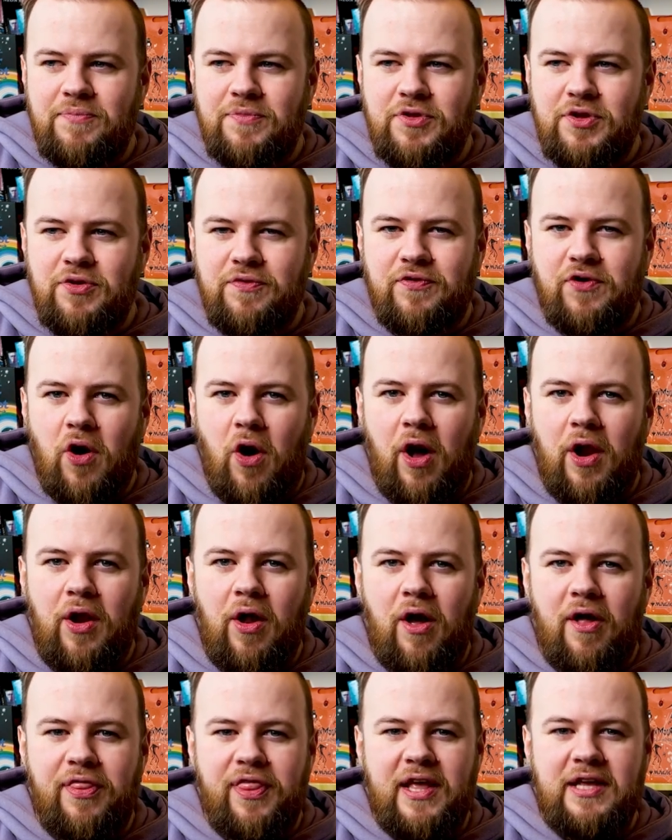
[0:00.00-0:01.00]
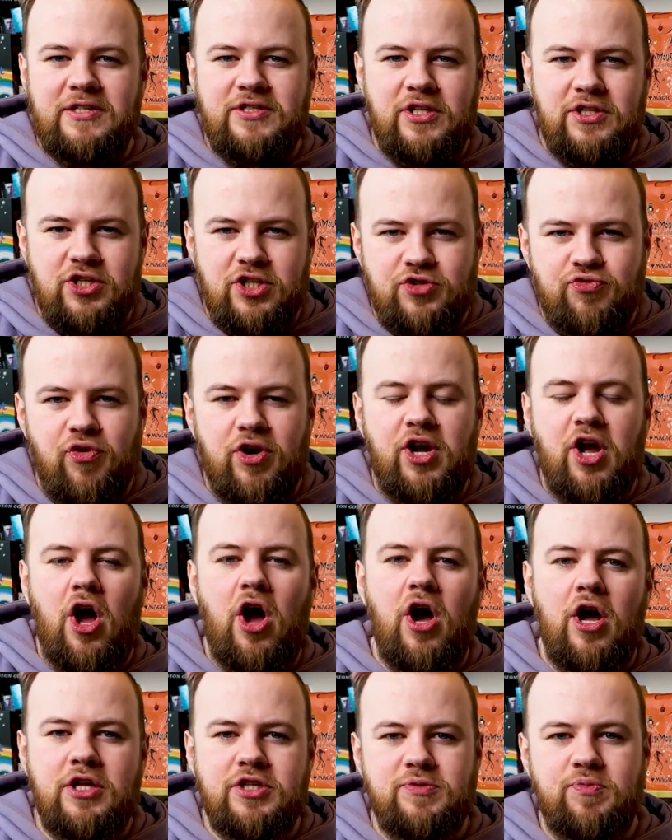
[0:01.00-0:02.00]
You've got a lot of things that just
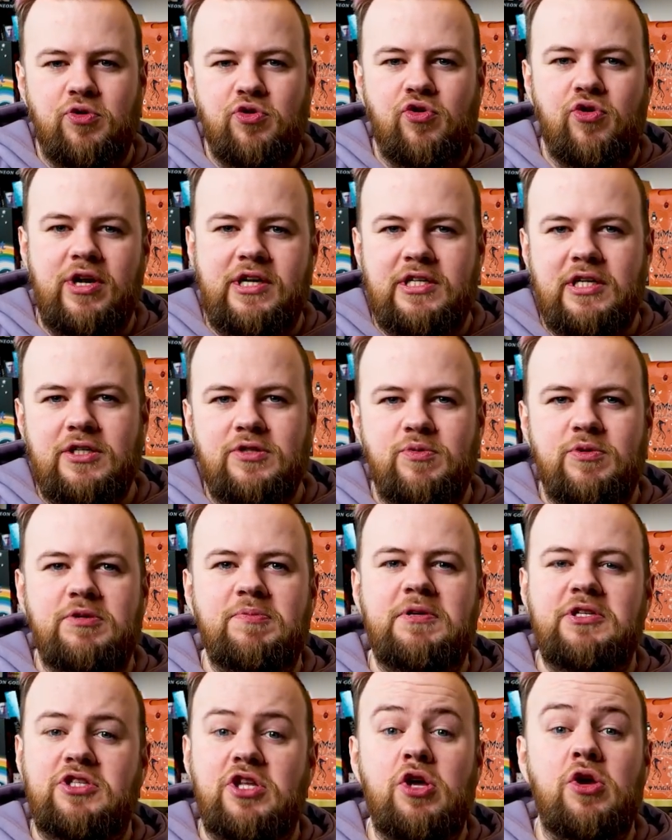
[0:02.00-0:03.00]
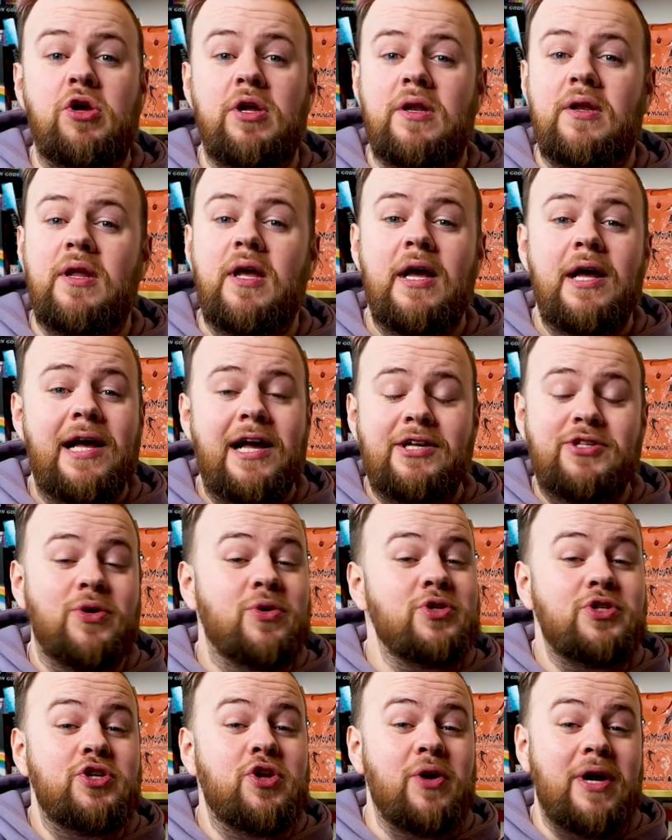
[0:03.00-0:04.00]
recur small creatures, which means that you can, as
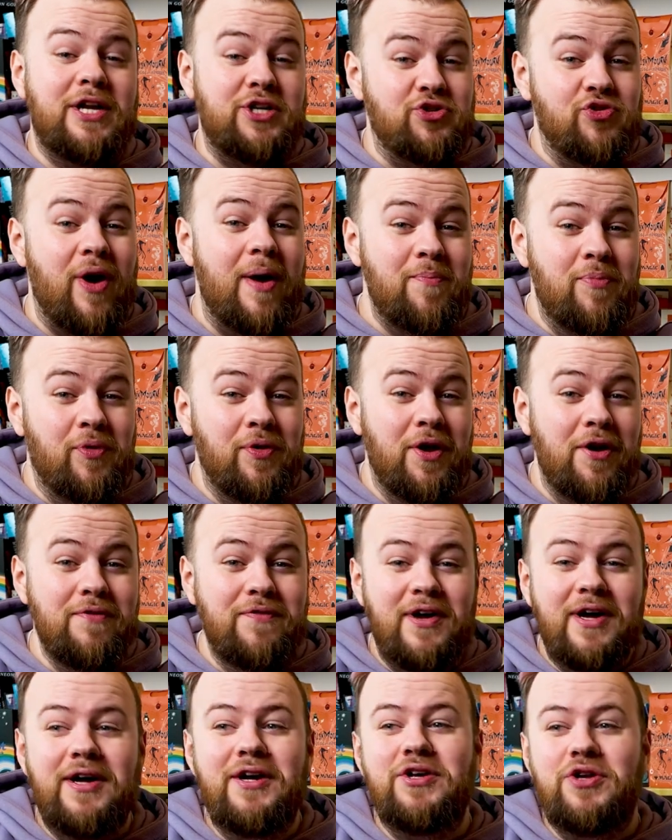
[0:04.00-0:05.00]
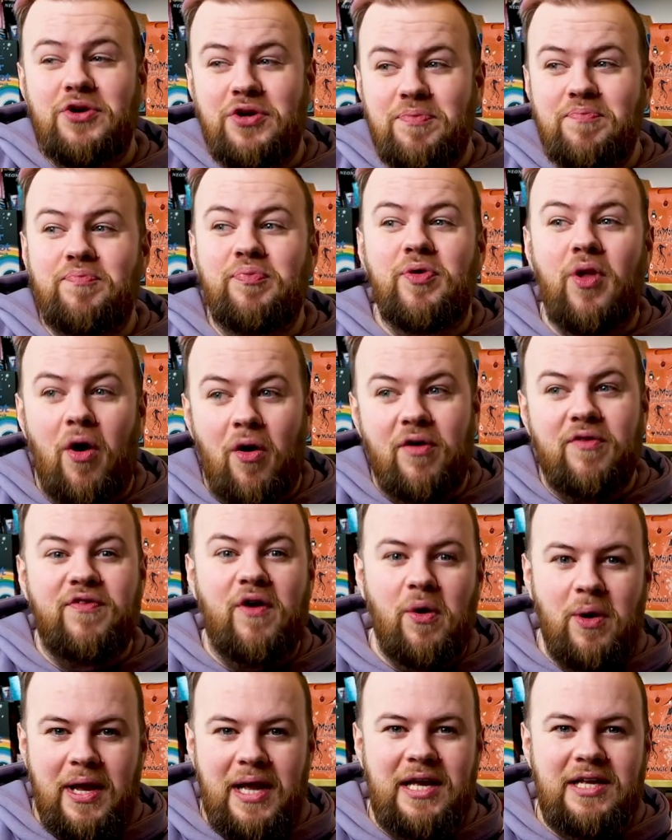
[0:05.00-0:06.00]
long as you don't get trampled over, you can block
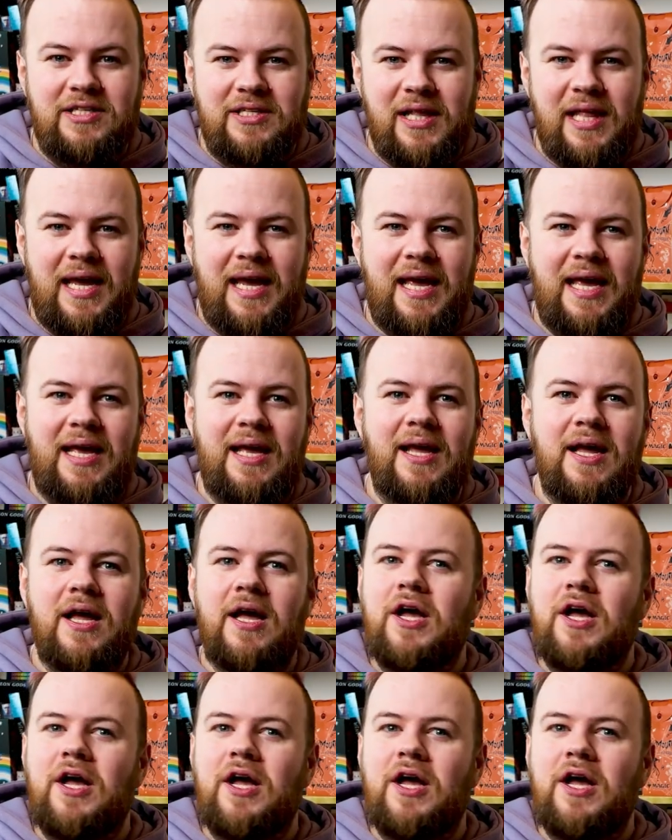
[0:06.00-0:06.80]
very easily,